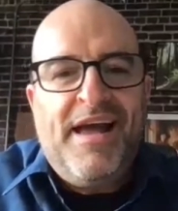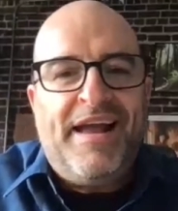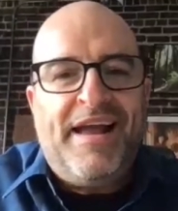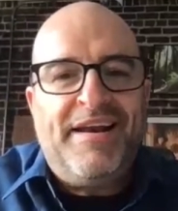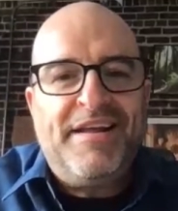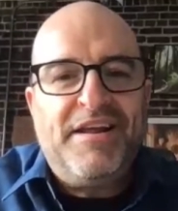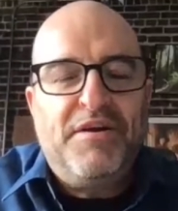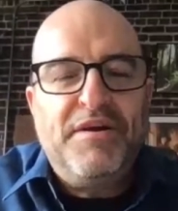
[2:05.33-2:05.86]

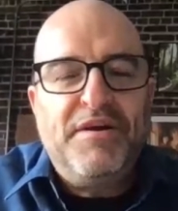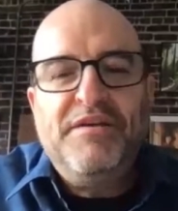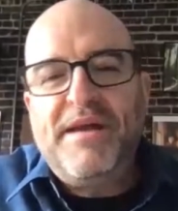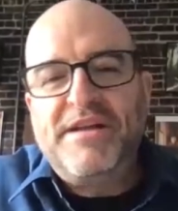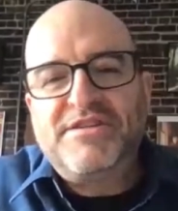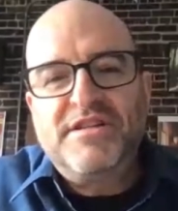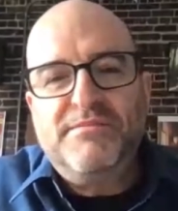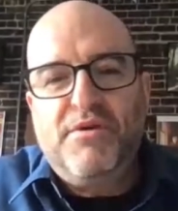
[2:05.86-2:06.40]
And you
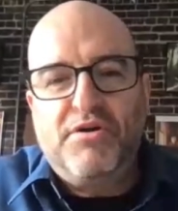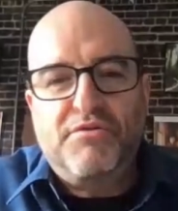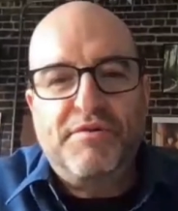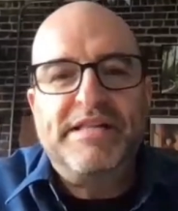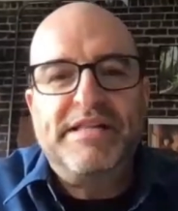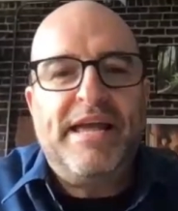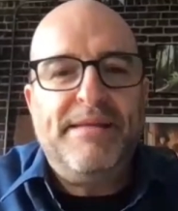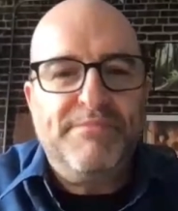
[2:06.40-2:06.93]
mentioned the
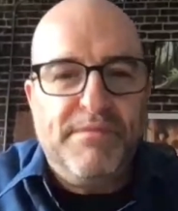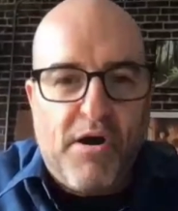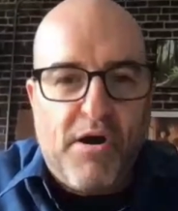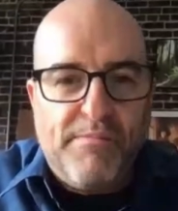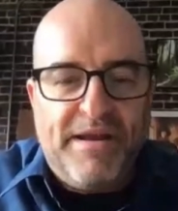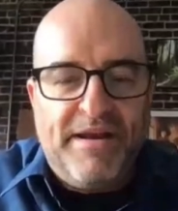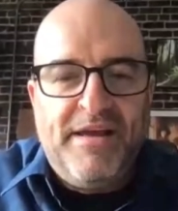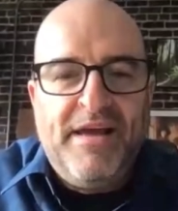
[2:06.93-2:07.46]
book, Reclaim the
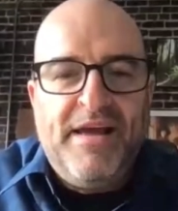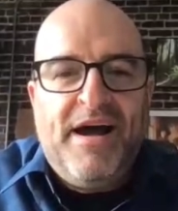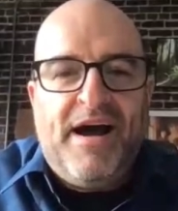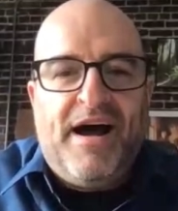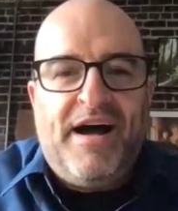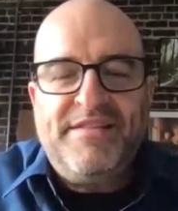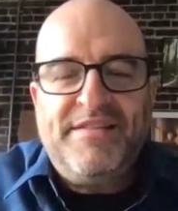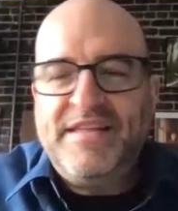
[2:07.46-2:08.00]
Moment.
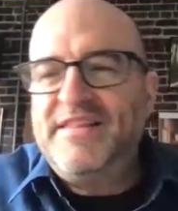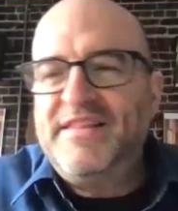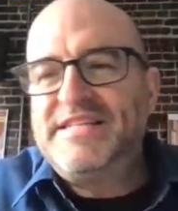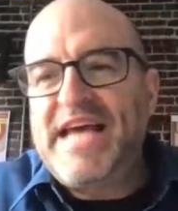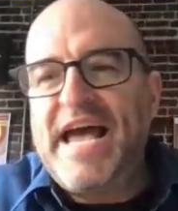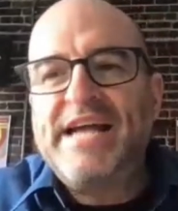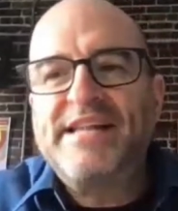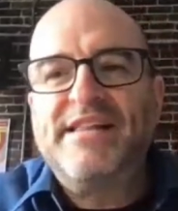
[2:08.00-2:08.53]

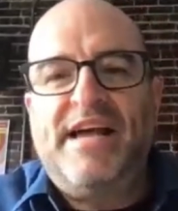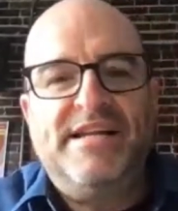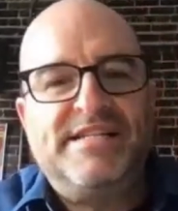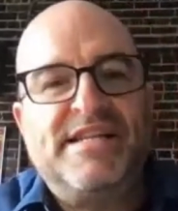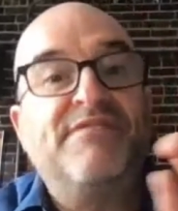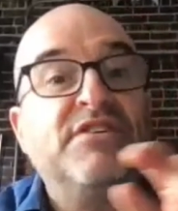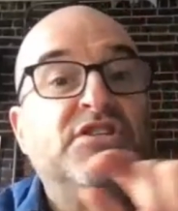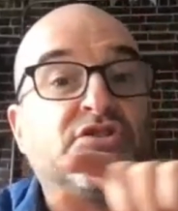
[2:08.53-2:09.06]
The tagline,
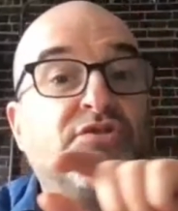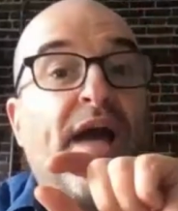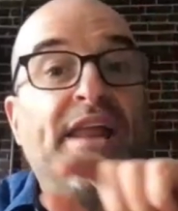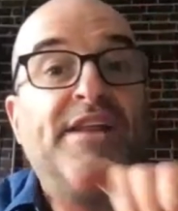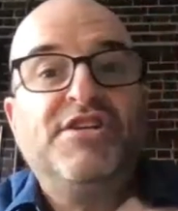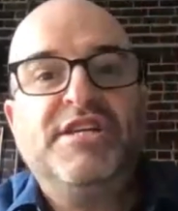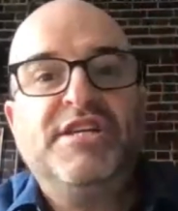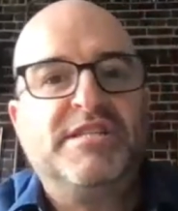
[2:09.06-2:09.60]
7
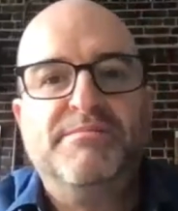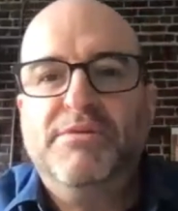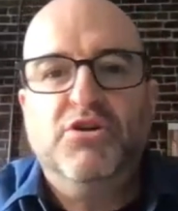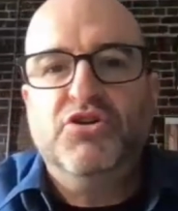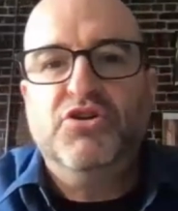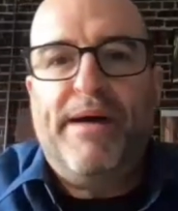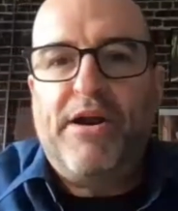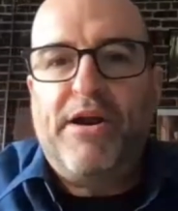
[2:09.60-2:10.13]
Strategies to
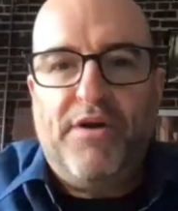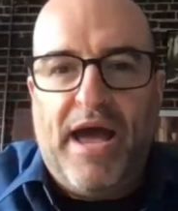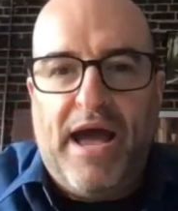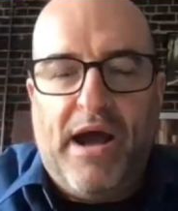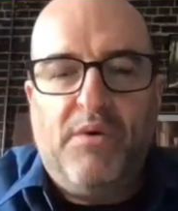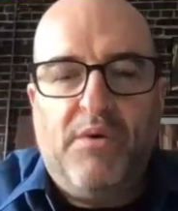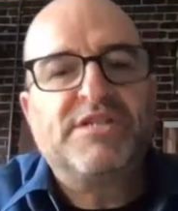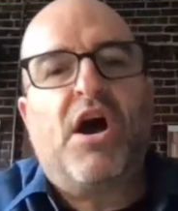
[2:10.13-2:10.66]
Build a Better
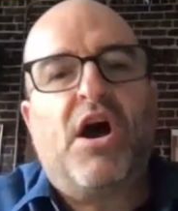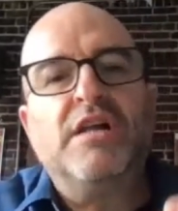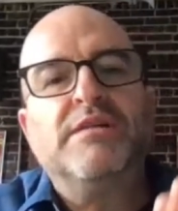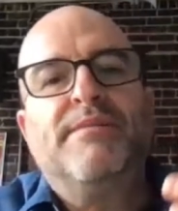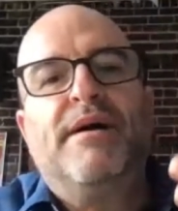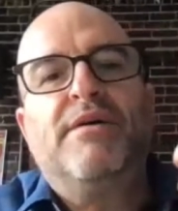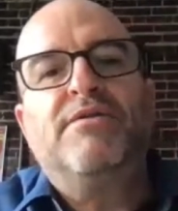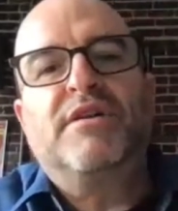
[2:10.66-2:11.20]
Now, is
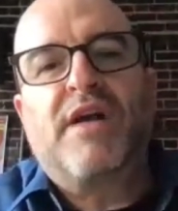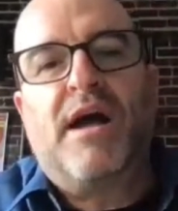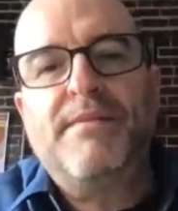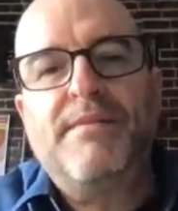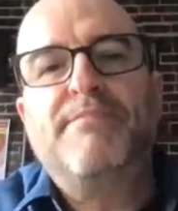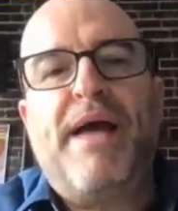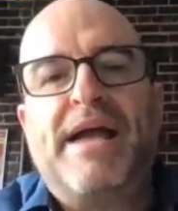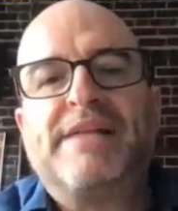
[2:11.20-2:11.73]
all about
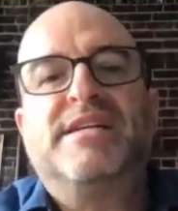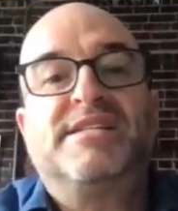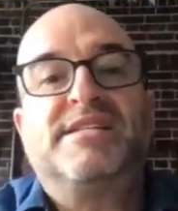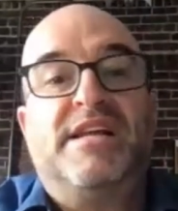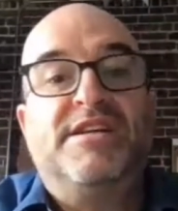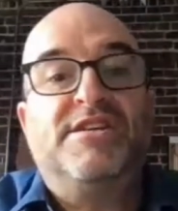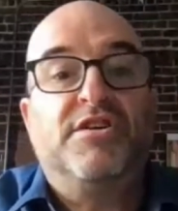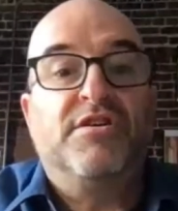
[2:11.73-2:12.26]
coming back to
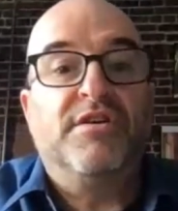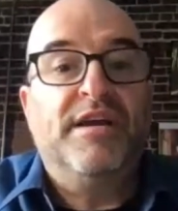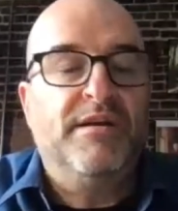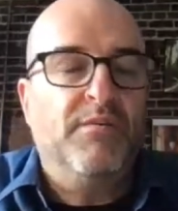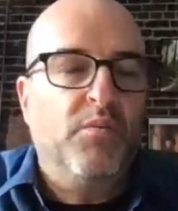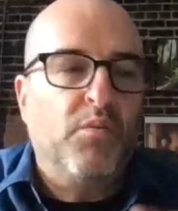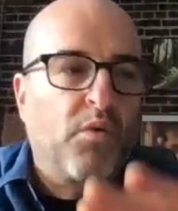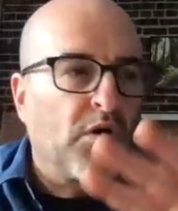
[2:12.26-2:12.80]
center
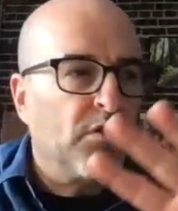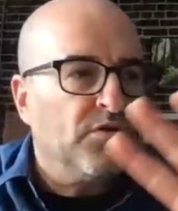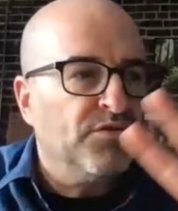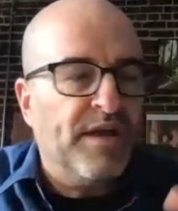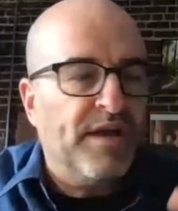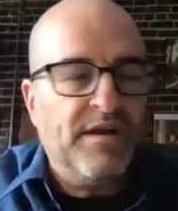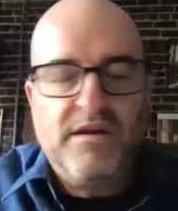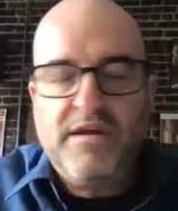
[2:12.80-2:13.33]
in a
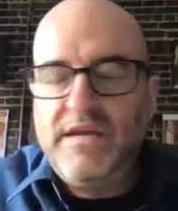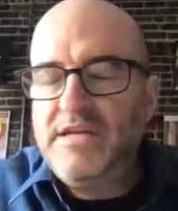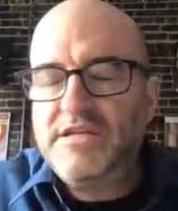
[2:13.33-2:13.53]
world that